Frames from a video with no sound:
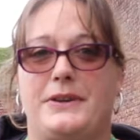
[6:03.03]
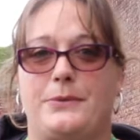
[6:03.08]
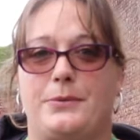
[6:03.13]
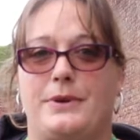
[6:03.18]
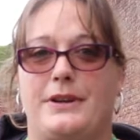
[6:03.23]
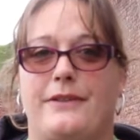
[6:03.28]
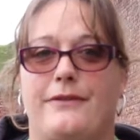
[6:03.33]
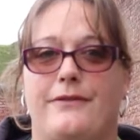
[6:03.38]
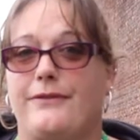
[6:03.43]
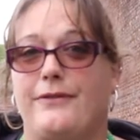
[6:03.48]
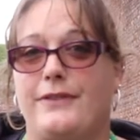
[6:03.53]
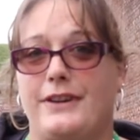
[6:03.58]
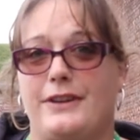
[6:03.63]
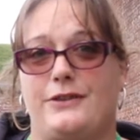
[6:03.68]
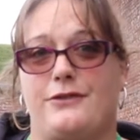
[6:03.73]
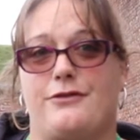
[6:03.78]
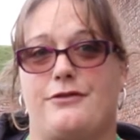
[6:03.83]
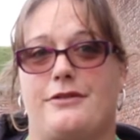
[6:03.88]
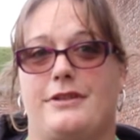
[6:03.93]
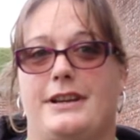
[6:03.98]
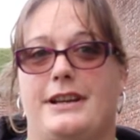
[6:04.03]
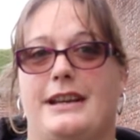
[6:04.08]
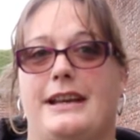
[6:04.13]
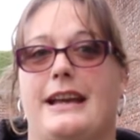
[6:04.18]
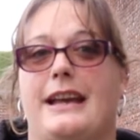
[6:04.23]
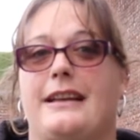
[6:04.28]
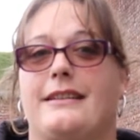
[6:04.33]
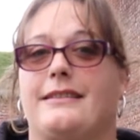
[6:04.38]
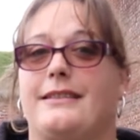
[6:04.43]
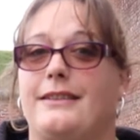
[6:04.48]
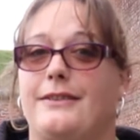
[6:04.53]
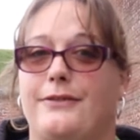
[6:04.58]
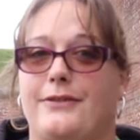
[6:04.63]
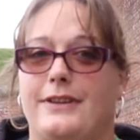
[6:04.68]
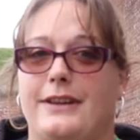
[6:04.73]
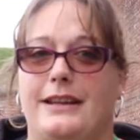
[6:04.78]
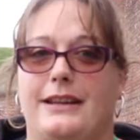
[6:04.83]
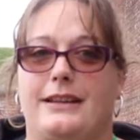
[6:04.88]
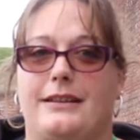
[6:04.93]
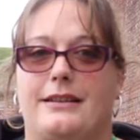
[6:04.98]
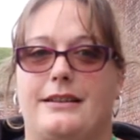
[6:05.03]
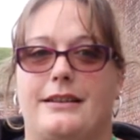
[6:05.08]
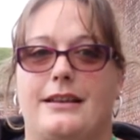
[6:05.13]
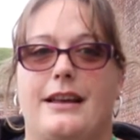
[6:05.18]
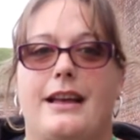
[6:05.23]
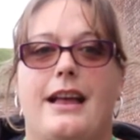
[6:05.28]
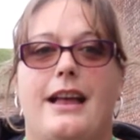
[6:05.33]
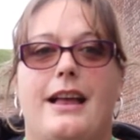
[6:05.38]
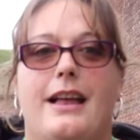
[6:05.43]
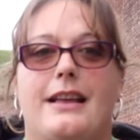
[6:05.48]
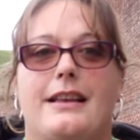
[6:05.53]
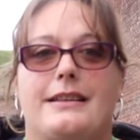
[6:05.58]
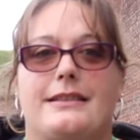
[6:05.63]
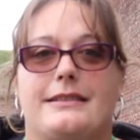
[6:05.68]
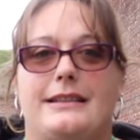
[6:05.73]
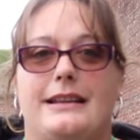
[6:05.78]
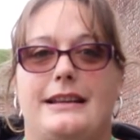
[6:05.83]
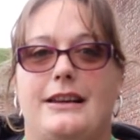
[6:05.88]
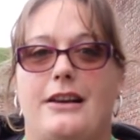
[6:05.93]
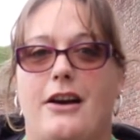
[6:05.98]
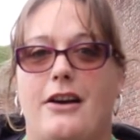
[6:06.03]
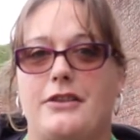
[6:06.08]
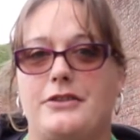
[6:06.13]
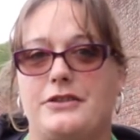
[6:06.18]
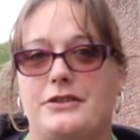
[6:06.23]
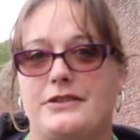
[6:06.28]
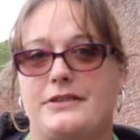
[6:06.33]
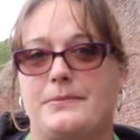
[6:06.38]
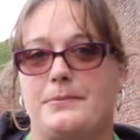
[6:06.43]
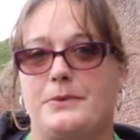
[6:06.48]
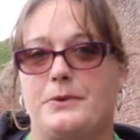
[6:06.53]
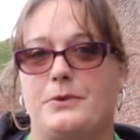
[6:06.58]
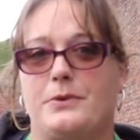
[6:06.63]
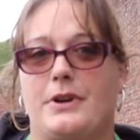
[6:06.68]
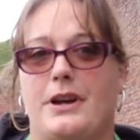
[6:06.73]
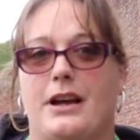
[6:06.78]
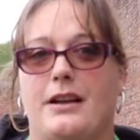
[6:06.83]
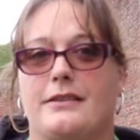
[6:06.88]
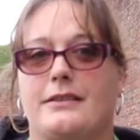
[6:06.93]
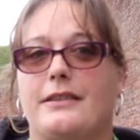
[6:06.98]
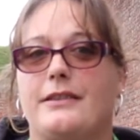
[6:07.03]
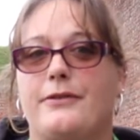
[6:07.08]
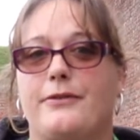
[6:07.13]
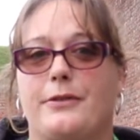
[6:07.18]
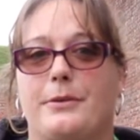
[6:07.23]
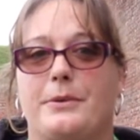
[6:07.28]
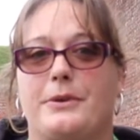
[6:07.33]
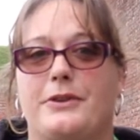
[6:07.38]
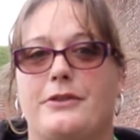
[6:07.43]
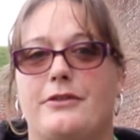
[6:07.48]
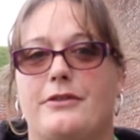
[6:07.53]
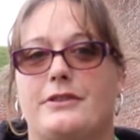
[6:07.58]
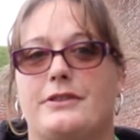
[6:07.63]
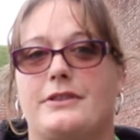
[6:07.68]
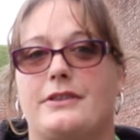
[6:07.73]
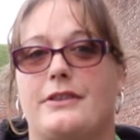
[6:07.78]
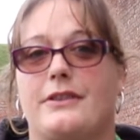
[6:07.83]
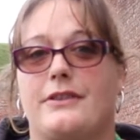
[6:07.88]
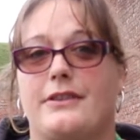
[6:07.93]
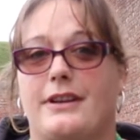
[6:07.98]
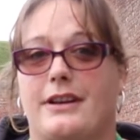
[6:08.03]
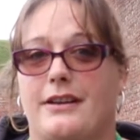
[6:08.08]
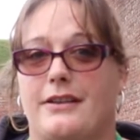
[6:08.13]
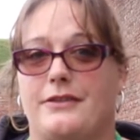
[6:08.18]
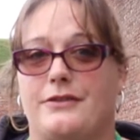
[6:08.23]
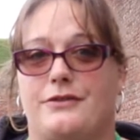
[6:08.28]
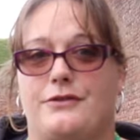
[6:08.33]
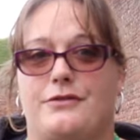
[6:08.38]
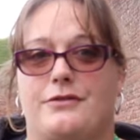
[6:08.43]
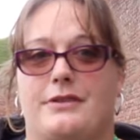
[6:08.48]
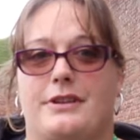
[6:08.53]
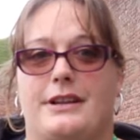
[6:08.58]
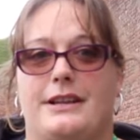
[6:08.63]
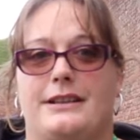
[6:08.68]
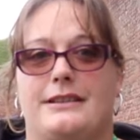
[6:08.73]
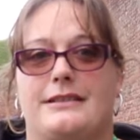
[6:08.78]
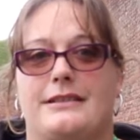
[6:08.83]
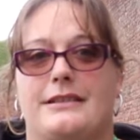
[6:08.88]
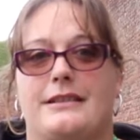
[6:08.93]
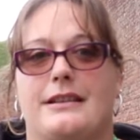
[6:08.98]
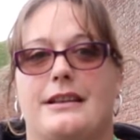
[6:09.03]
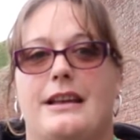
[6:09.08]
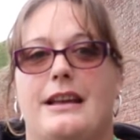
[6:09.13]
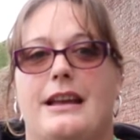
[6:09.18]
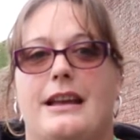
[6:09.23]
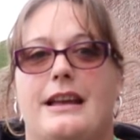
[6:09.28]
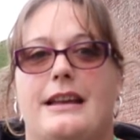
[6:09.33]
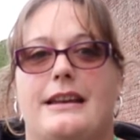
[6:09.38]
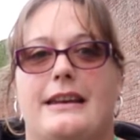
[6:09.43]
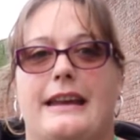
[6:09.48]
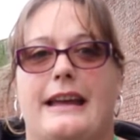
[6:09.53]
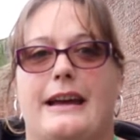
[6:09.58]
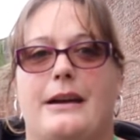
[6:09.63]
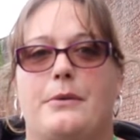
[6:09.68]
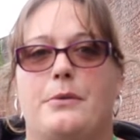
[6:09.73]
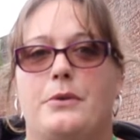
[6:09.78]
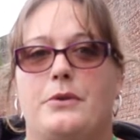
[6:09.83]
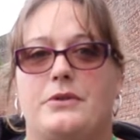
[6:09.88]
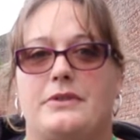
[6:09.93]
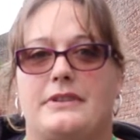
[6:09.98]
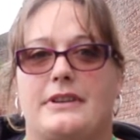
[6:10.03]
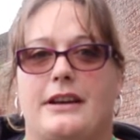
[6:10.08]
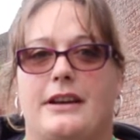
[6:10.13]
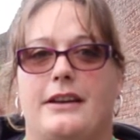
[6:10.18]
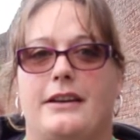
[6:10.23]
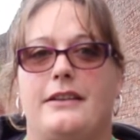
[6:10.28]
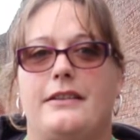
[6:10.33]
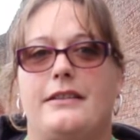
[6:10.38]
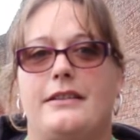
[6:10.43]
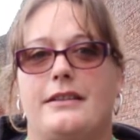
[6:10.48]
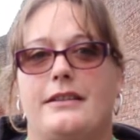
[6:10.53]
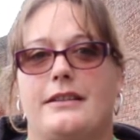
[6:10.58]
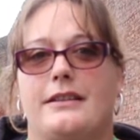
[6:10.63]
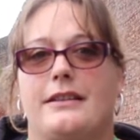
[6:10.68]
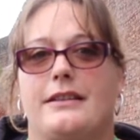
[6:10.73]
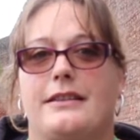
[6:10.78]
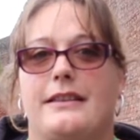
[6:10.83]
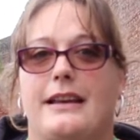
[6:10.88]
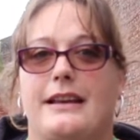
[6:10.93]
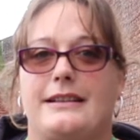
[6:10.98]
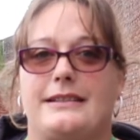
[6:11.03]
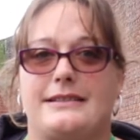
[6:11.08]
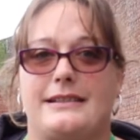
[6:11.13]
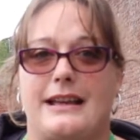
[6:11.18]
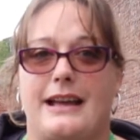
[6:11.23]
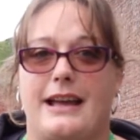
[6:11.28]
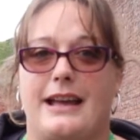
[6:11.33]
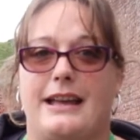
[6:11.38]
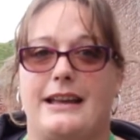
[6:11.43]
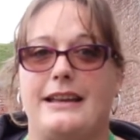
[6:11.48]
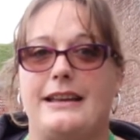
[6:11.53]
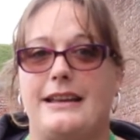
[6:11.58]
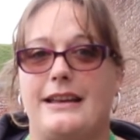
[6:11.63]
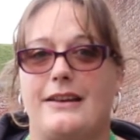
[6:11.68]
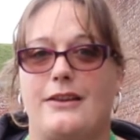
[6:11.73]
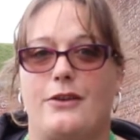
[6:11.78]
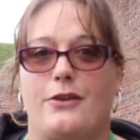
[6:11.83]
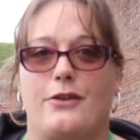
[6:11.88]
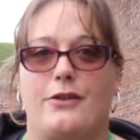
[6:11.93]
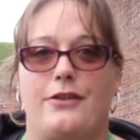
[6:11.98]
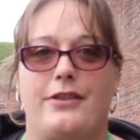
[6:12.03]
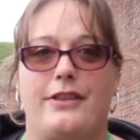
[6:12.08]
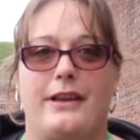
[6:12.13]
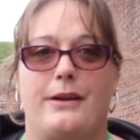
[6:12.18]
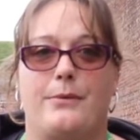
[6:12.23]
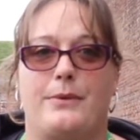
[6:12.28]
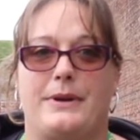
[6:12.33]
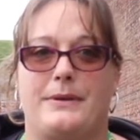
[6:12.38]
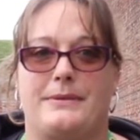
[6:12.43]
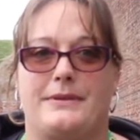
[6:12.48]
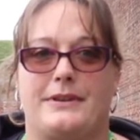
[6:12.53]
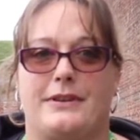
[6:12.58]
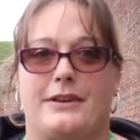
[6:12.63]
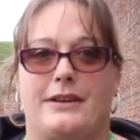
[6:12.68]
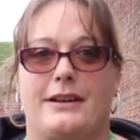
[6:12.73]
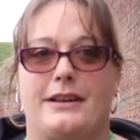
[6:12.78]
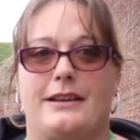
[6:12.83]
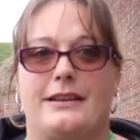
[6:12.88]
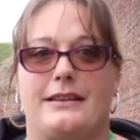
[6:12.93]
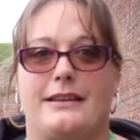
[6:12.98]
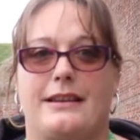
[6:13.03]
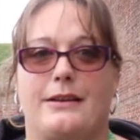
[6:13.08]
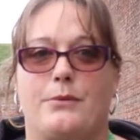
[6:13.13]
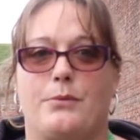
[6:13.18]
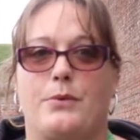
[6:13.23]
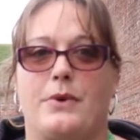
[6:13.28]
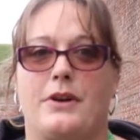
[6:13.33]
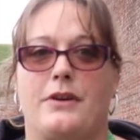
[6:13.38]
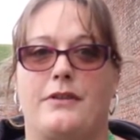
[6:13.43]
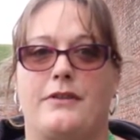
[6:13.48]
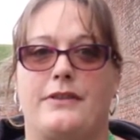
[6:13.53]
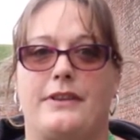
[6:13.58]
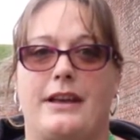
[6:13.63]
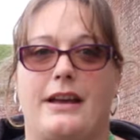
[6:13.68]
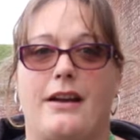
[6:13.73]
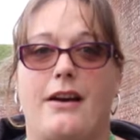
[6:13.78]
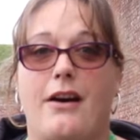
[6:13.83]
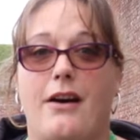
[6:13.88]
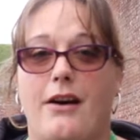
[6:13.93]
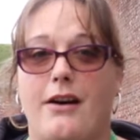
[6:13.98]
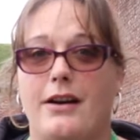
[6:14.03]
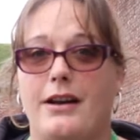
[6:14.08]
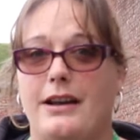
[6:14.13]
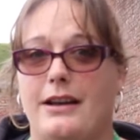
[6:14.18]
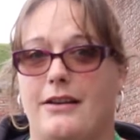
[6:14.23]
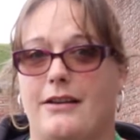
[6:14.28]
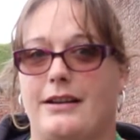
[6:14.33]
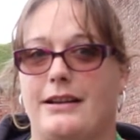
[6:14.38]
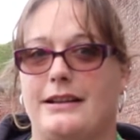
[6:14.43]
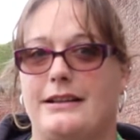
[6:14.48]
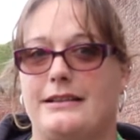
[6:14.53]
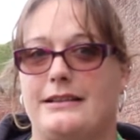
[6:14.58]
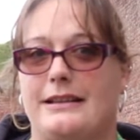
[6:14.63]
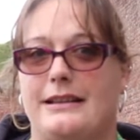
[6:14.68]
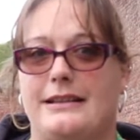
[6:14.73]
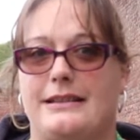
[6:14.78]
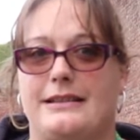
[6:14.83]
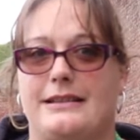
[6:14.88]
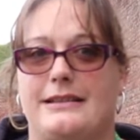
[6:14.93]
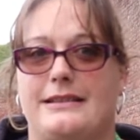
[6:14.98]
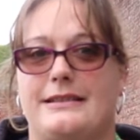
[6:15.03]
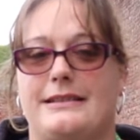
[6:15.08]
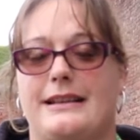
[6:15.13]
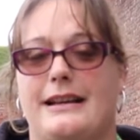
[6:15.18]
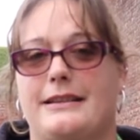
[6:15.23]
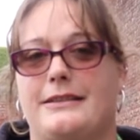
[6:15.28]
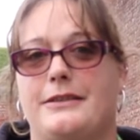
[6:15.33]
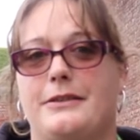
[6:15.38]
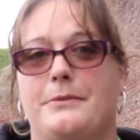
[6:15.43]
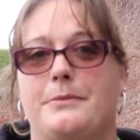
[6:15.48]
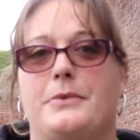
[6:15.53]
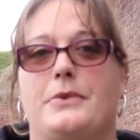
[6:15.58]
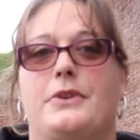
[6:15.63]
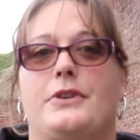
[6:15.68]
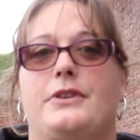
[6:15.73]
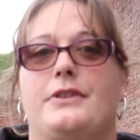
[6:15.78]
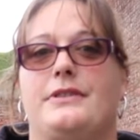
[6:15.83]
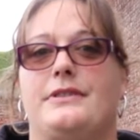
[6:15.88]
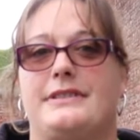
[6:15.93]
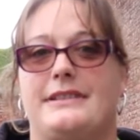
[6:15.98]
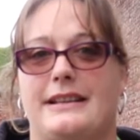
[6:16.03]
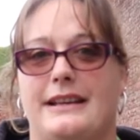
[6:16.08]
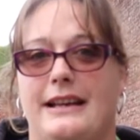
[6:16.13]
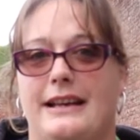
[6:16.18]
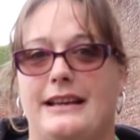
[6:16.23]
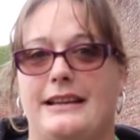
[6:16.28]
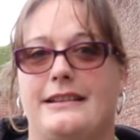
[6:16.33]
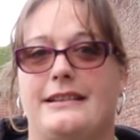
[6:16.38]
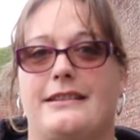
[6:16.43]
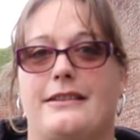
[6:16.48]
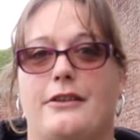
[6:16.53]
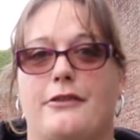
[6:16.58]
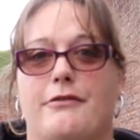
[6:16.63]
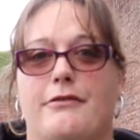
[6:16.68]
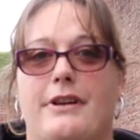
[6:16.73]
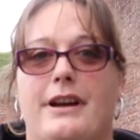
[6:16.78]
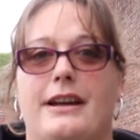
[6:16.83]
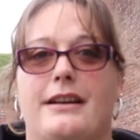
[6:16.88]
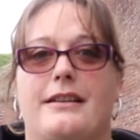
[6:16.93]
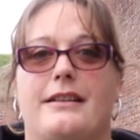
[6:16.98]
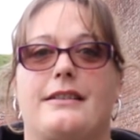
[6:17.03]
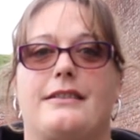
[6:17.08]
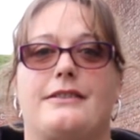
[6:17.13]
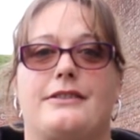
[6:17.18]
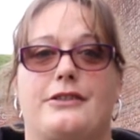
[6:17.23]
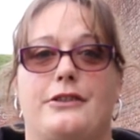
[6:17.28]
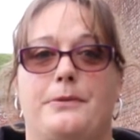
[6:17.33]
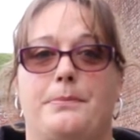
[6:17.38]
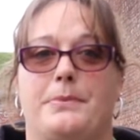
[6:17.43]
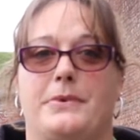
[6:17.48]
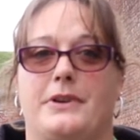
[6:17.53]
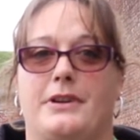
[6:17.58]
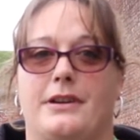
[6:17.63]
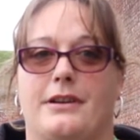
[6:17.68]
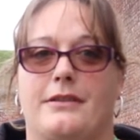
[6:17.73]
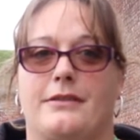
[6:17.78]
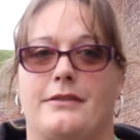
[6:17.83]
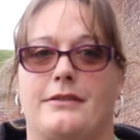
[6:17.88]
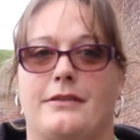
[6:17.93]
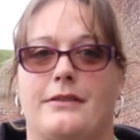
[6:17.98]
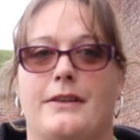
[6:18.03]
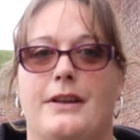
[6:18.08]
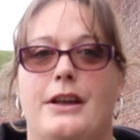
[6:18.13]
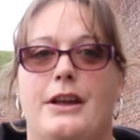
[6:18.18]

between victory and defeat. See large and small guns from across the countries. Now also, they say on their website that one of their highlights is the Saddam Hussein's Iraq super gun